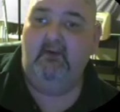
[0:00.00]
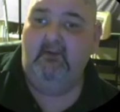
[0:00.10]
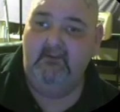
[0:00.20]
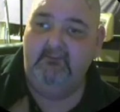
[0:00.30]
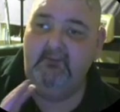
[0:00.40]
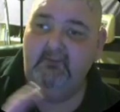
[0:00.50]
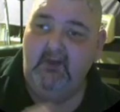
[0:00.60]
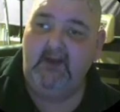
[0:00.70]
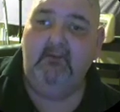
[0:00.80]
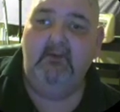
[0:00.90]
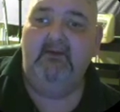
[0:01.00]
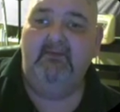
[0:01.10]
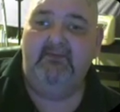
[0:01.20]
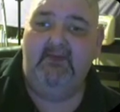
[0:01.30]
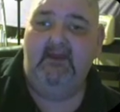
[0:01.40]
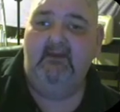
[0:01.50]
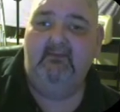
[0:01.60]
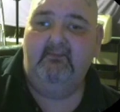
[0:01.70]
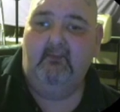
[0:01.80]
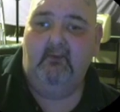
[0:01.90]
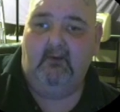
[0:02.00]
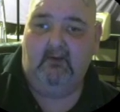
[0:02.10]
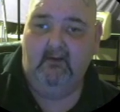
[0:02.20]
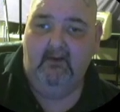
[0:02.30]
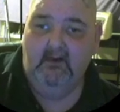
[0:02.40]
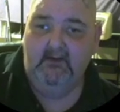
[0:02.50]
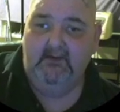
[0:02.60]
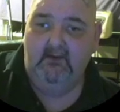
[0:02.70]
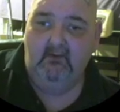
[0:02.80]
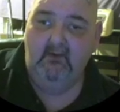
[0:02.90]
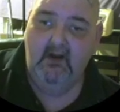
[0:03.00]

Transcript: if you like what it stands for, you know,